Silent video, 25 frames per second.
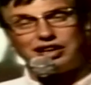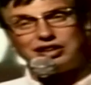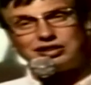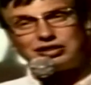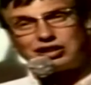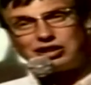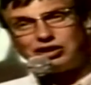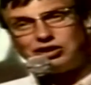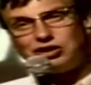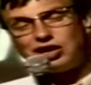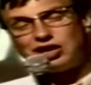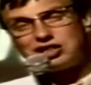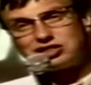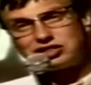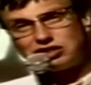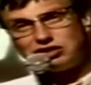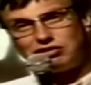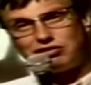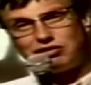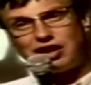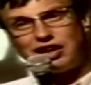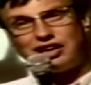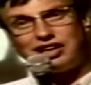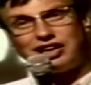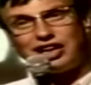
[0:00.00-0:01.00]
I'm going to ask you
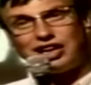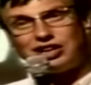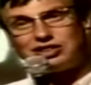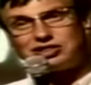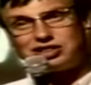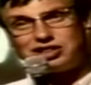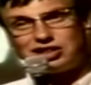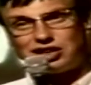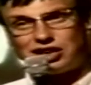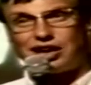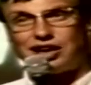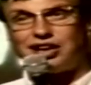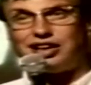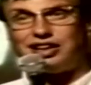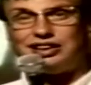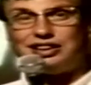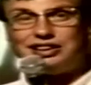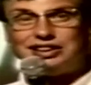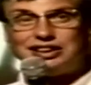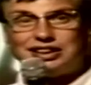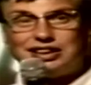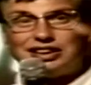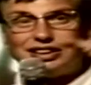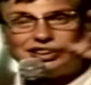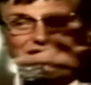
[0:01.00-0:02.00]
right now tonight
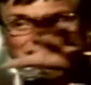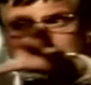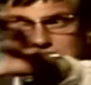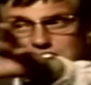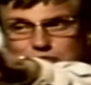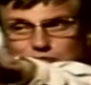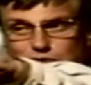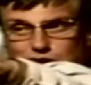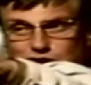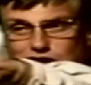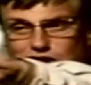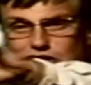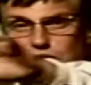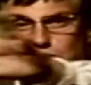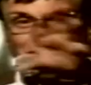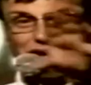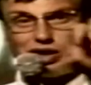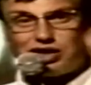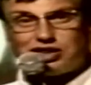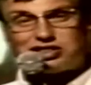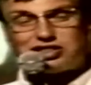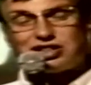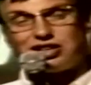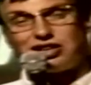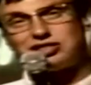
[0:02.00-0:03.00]
just to make your
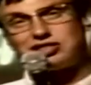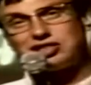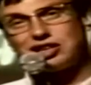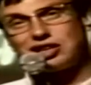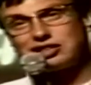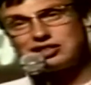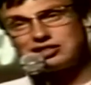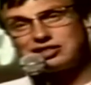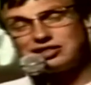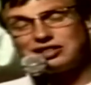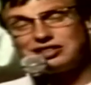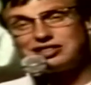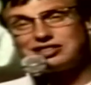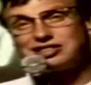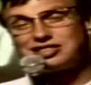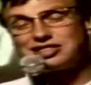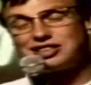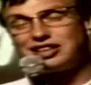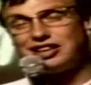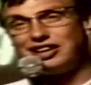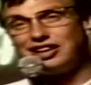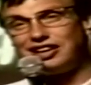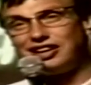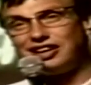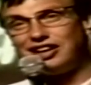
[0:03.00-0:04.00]
way to those exits,
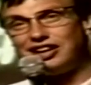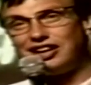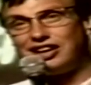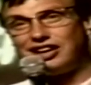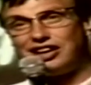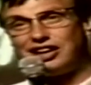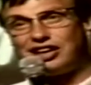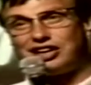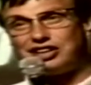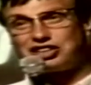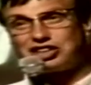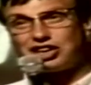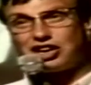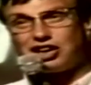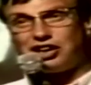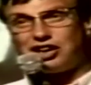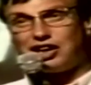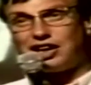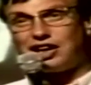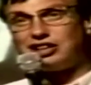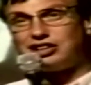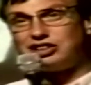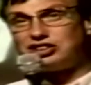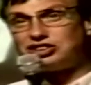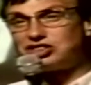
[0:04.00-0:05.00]
to go
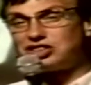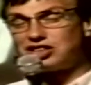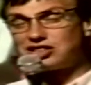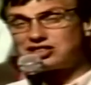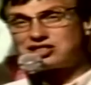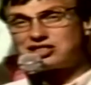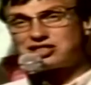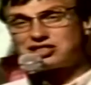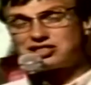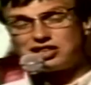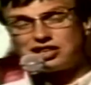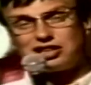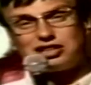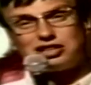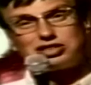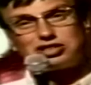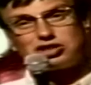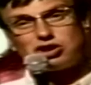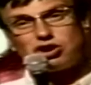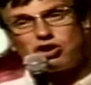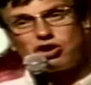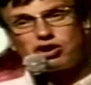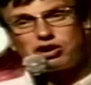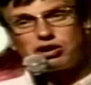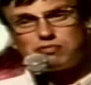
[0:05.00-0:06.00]
down and just to sit and
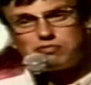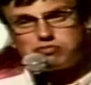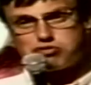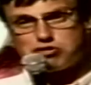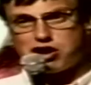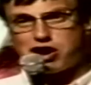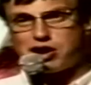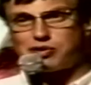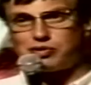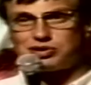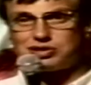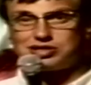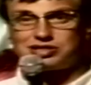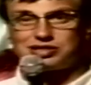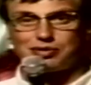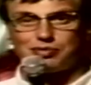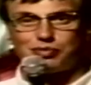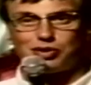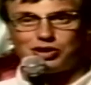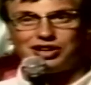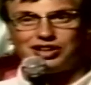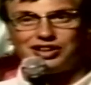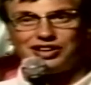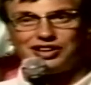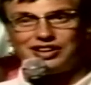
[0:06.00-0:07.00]
talk and pray with
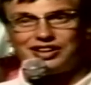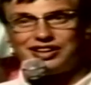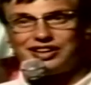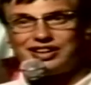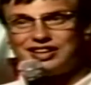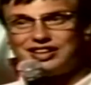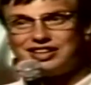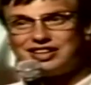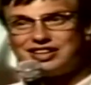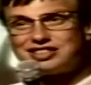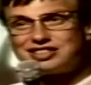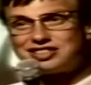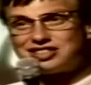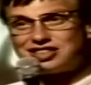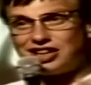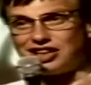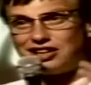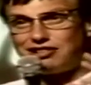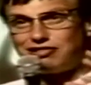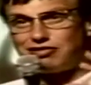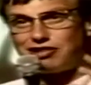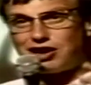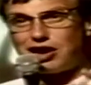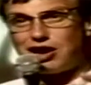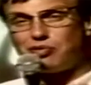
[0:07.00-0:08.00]
someone. Set
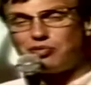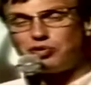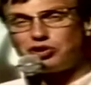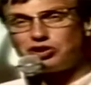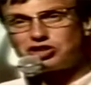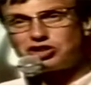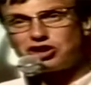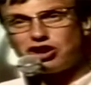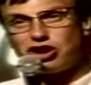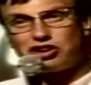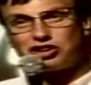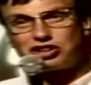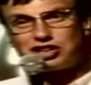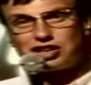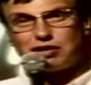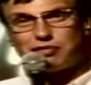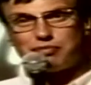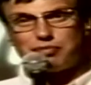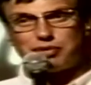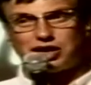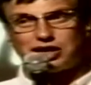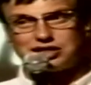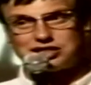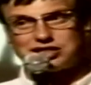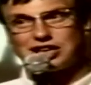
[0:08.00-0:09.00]
it right with God. Come
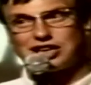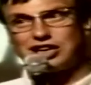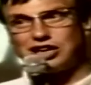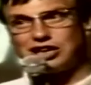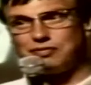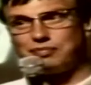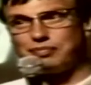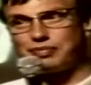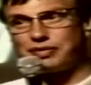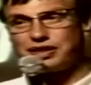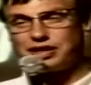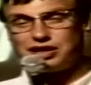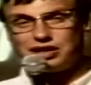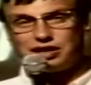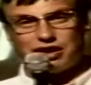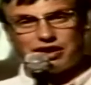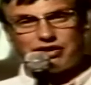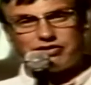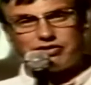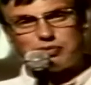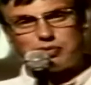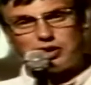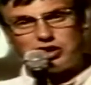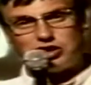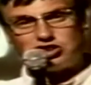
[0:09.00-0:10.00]
back to him. You
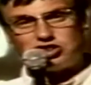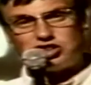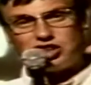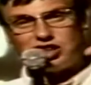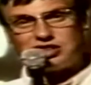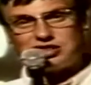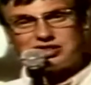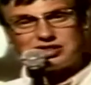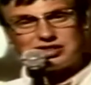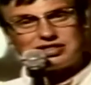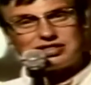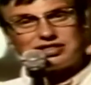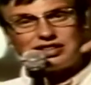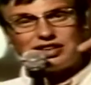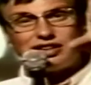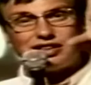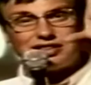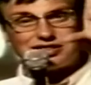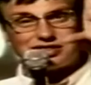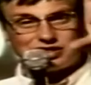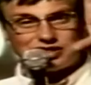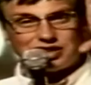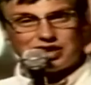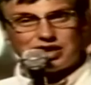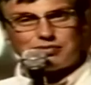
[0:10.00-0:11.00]
never met Jesus?
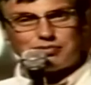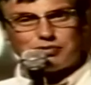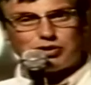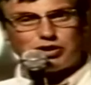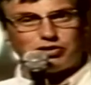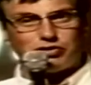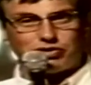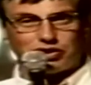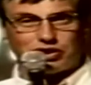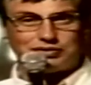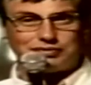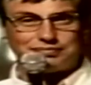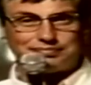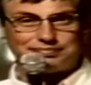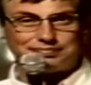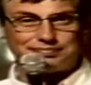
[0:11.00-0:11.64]
Start moving.